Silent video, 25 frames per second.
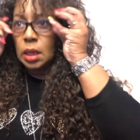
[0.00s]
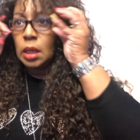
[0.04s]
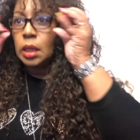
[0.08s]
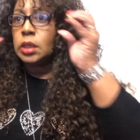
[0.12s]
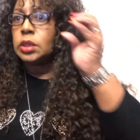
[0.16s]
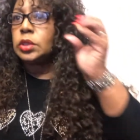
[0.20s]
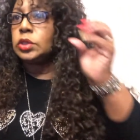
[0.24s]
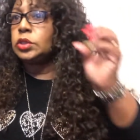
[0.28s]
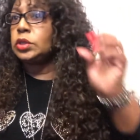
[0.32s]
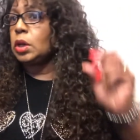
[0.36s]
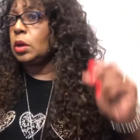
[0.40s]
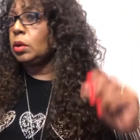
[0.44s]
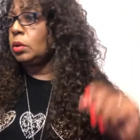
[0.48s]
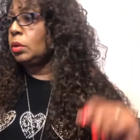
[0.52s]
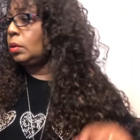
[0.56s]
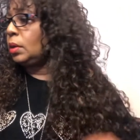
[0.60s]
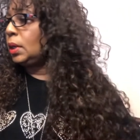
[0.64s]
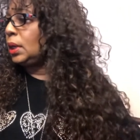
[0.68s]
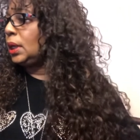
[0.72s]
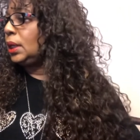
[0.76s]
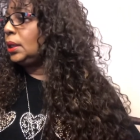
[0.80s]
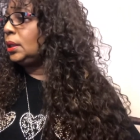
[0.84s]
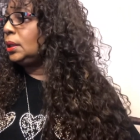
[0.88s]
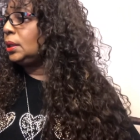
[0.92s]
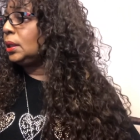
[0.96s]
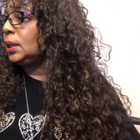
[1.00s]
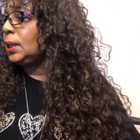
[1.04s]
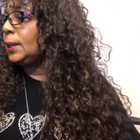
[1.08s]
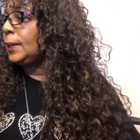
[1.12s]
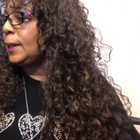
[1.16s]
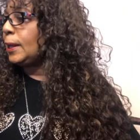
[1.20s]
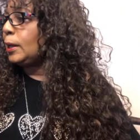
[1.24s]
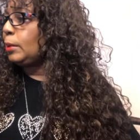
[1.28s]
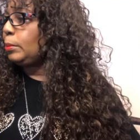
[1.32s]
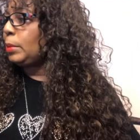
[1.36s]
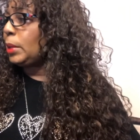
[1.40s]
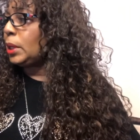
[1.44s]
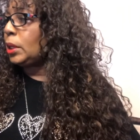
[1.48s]
So, in looking at
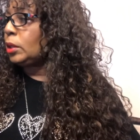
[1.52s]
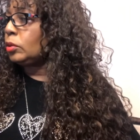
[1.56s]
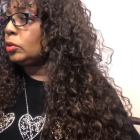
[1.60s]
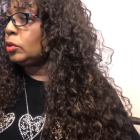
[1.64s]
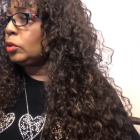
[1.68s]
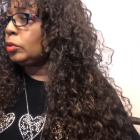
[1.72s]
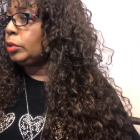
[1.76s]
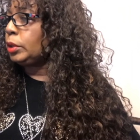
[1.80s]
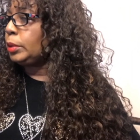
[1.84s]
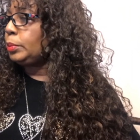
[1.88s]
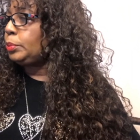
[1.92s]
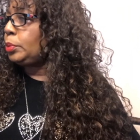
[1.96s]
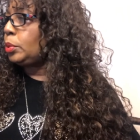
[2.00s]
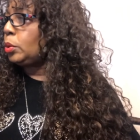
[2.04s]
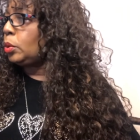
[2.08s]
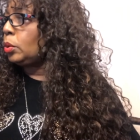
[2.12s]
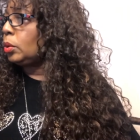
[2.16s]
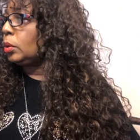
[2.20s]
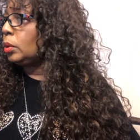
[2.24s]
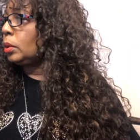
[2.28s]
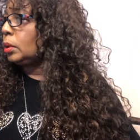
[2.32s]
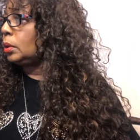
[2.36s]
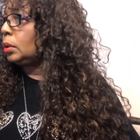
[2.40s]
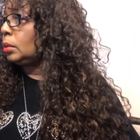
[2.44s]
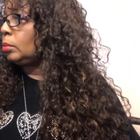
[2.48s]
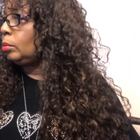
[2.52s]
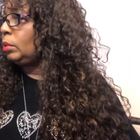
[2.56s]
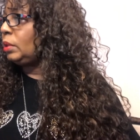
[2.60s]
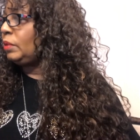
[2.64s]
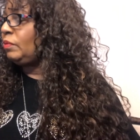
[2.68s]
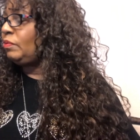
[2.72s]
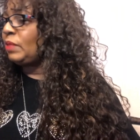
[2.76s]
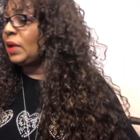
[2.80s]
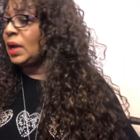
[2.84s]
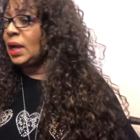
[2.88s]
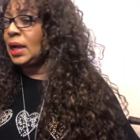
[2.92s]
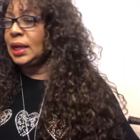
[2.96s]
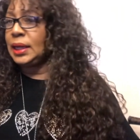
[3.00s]
a medical report, we
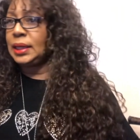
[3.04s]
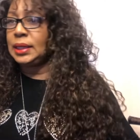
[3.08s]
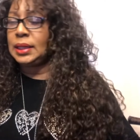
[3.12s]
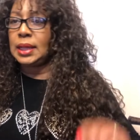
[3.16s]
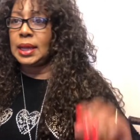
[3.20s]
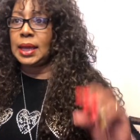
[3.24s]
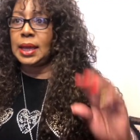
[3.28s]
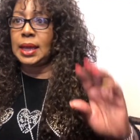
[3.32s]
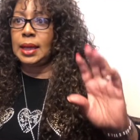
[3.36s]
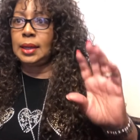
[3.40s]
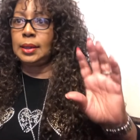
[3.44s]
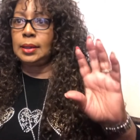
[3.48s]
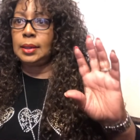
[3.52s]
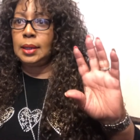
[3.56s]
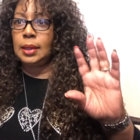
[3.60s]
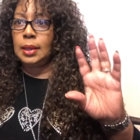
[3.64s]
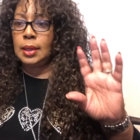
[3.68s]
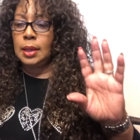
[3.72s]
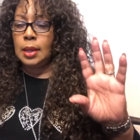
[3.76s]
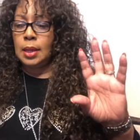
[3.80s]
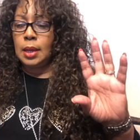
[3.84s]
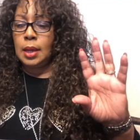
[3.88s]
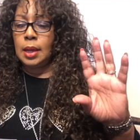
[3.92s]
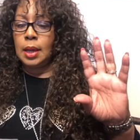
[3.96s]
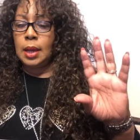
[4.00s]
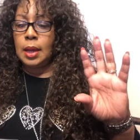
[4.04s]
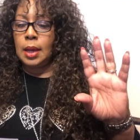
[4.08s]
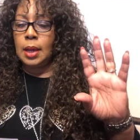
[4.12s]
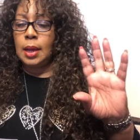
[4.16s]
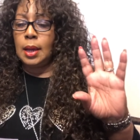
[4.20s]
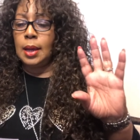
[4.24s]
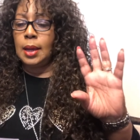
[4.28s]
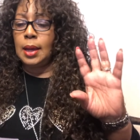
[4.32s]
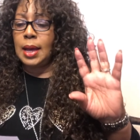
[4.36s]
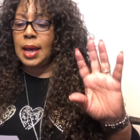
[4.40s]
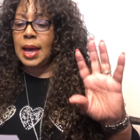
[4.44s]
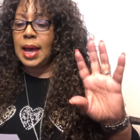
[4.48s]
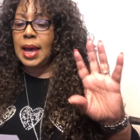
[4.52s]
find that
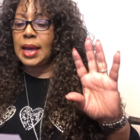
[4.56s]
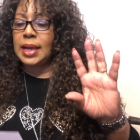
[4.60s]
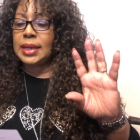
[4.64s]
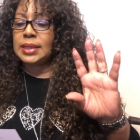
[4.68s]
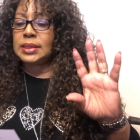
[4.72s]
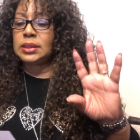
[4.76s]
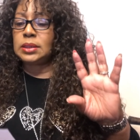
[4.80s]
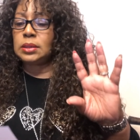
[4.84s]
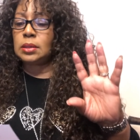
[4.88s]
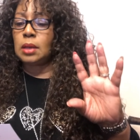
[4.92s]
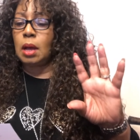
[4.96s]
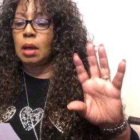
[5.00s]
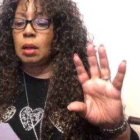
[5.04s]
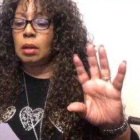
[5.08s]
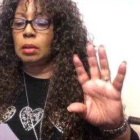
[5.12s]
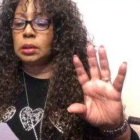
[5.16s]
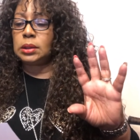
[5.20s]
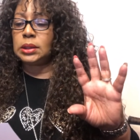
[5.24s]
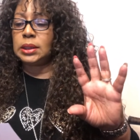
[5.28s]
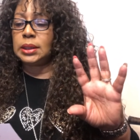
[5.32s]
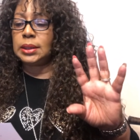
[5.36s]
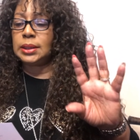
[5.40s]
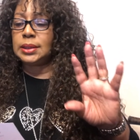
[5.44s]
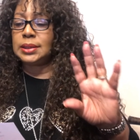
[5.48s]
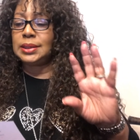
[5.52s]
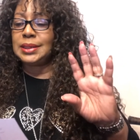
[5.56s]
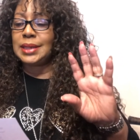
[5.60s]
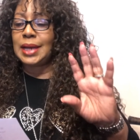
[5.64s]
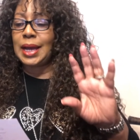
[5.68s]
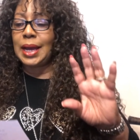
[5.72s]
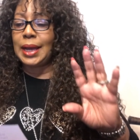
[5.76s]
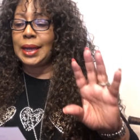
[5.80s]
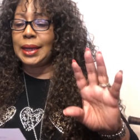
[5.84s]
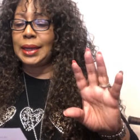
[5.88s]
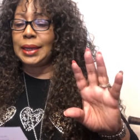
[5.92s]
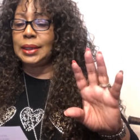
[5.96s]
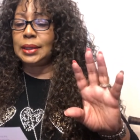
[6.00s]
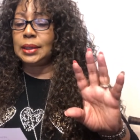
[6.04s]
a high salt
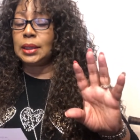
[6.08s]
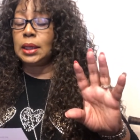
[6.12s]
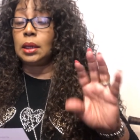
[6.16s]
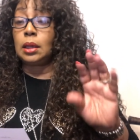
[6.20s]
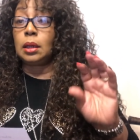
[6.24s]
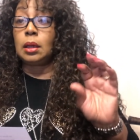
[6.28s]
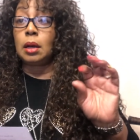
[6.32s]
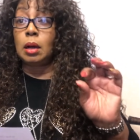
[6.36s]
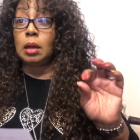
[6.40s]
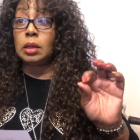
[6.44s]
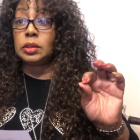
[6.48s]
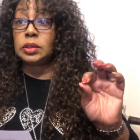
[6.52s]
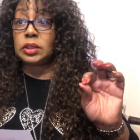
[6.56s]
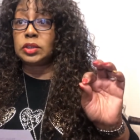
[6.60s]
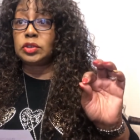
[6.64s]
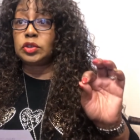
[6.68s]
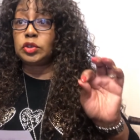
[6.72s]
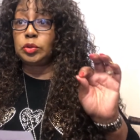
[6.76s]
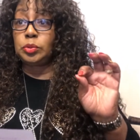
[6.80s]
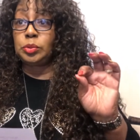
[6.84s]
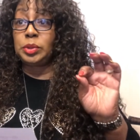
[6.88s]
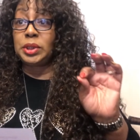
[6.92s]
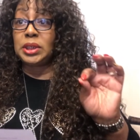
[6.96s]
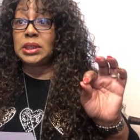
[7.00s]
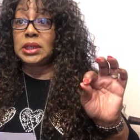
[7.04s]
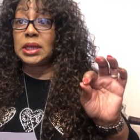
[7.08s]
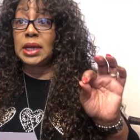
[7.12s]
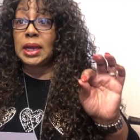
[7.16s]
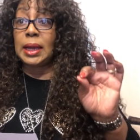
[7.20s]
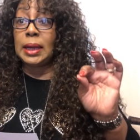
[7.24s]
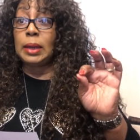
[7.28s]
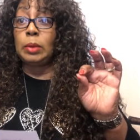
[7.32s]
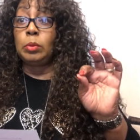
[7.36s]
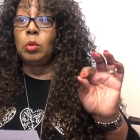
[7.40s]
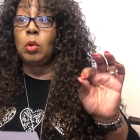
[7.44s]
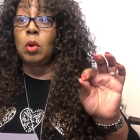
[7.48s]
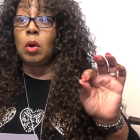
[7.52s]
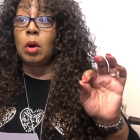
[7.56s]
diet can cause us to
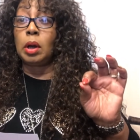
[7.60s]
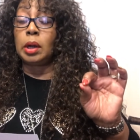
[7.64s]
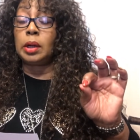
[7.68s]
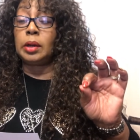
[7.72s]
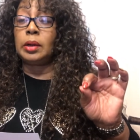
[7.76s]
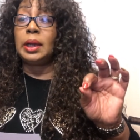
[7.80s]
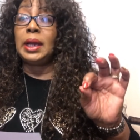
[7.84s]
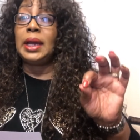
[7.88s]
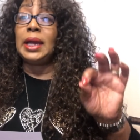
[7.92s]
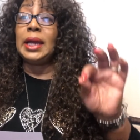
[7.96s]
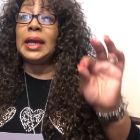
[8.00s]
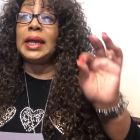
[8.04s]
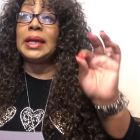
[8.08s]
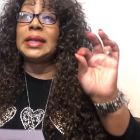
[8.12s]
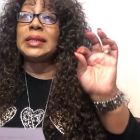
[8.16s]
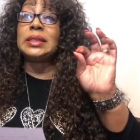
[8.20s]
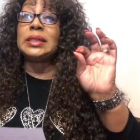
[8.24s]
retain water and